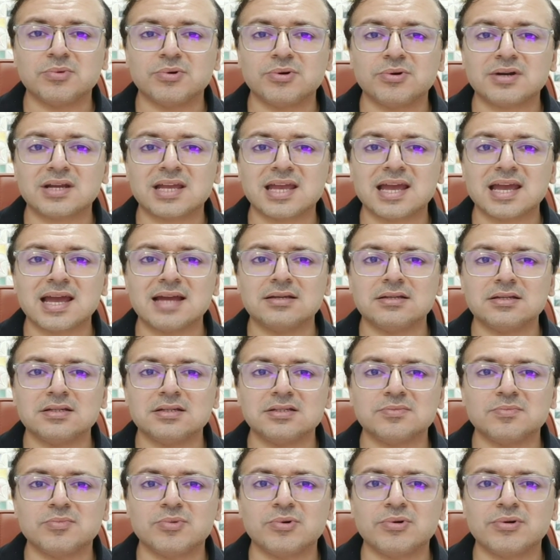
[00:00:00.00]
more
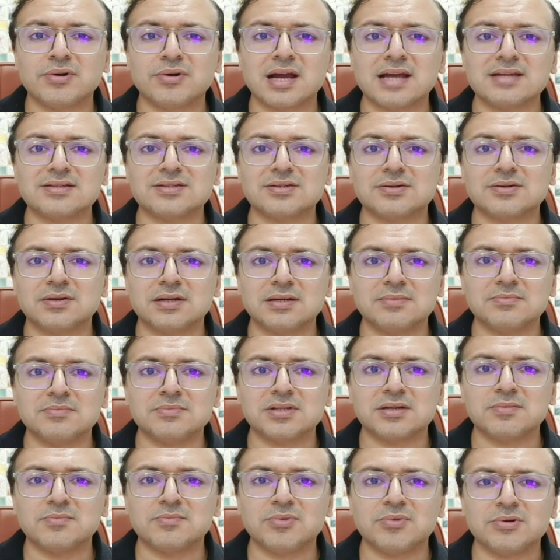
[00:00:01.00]
candies, more ice
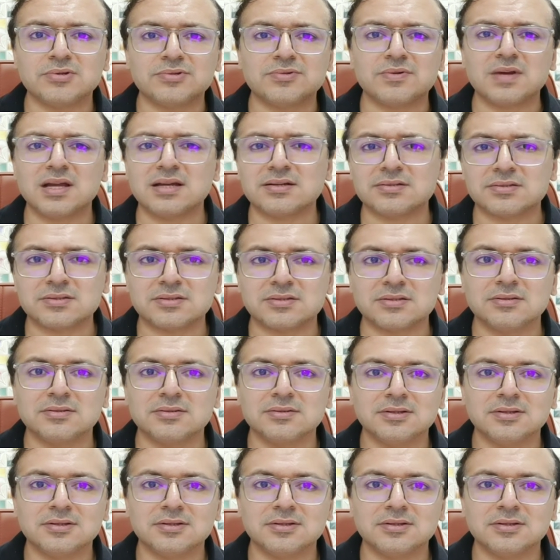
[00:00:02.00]
creams and more drinks?